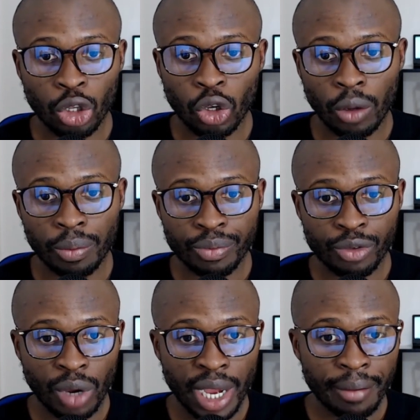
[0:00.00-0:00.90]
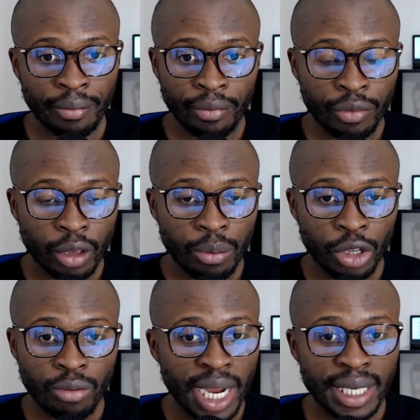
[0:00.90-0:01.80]
.com, right? But
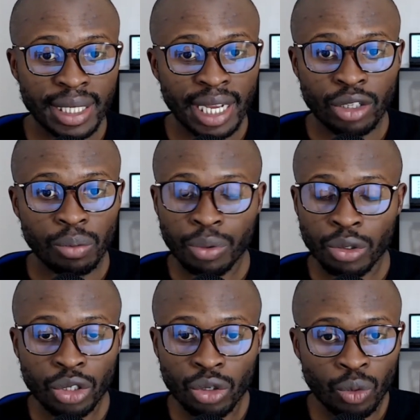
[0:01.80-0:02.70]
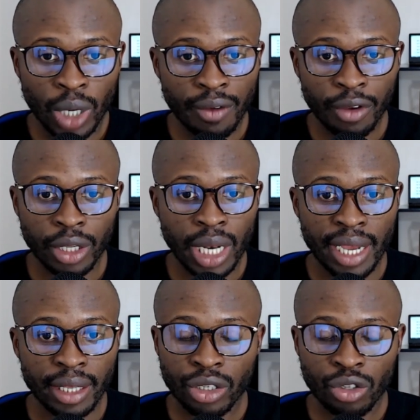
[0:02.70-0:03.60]
you might decide to put whatever you
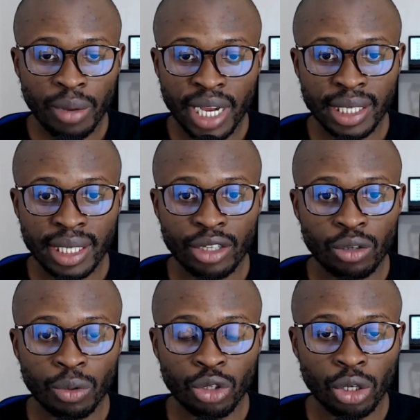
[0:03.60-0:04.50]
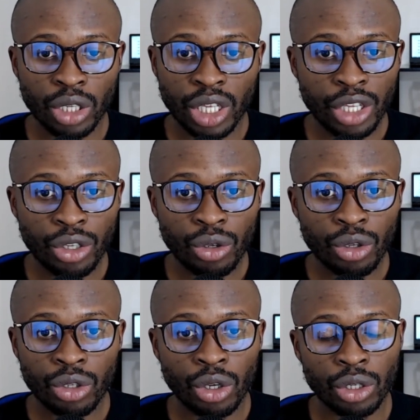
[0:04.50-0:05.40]
like. You might decide to put .eu,